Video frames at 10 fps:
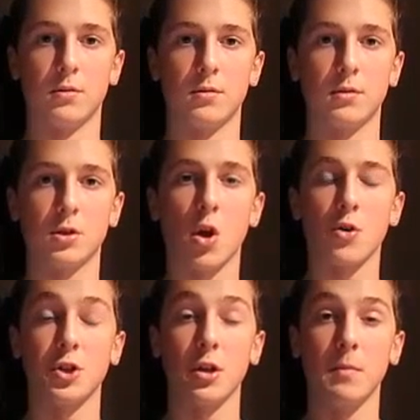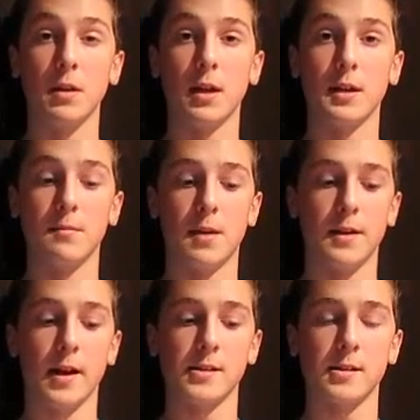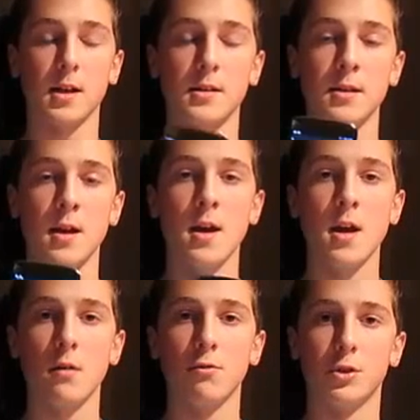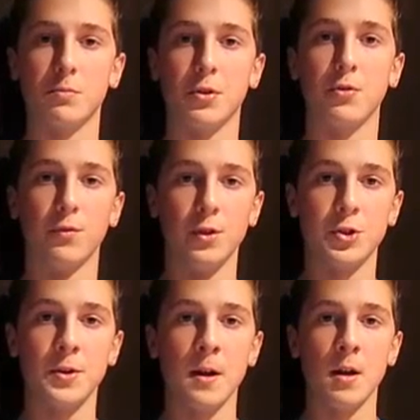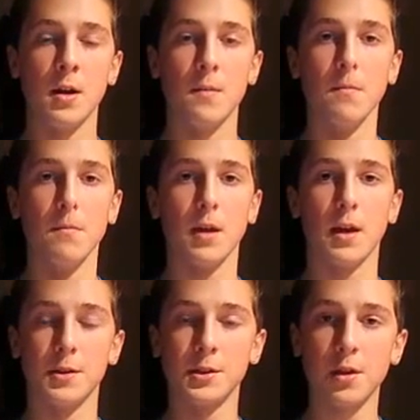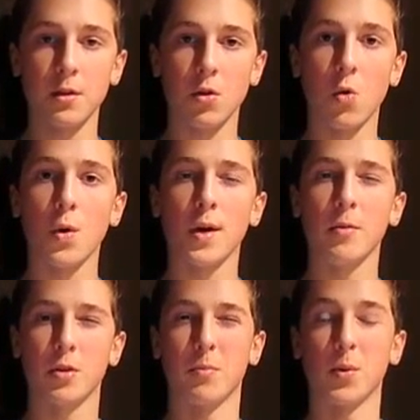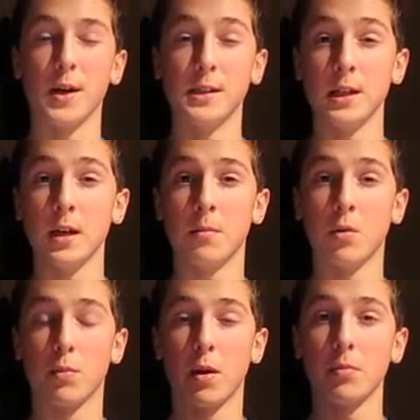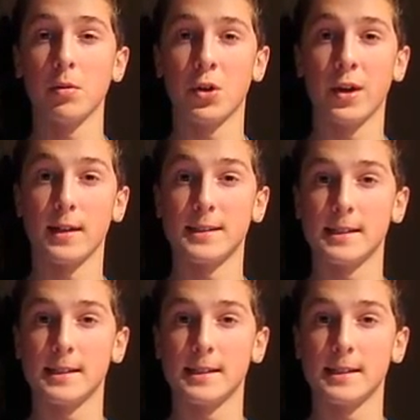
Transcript: stock Jelly Bean like my Nexus has, which is a pretty cool feature. And there's no word about the pricing yet, but we're probably looking at